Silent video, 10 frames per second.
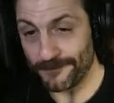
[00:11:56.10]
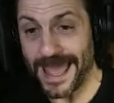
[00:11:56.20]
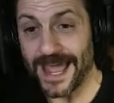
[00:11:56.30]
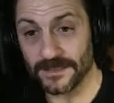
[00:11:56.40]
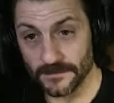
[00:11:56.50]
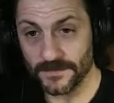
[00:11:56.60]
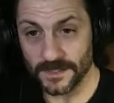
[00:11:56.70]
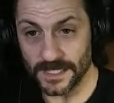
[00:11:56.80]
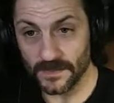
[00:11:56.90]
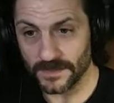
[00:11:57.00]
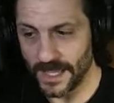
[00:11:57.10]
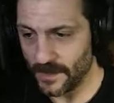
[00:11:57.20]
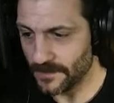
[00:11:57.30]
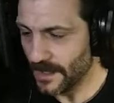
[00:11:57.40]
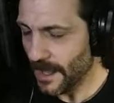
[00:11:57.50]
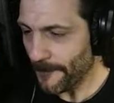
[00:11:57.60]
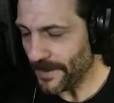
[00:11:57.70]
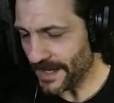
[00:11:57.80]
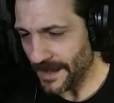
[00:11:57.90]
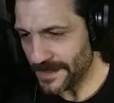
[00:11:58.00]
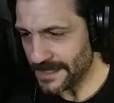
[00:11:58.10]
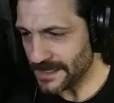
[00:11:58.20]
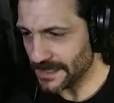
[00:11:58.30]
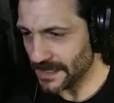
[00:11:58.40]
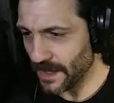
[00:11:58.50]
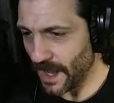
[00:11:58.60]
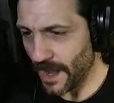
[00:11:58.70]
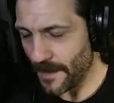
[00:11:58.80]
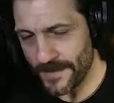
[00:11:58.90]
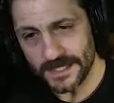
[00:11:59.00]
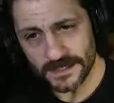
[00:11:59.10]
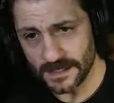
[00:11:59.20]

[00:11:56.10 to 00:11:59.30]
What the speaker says: pad the kill count, but I mean, amazing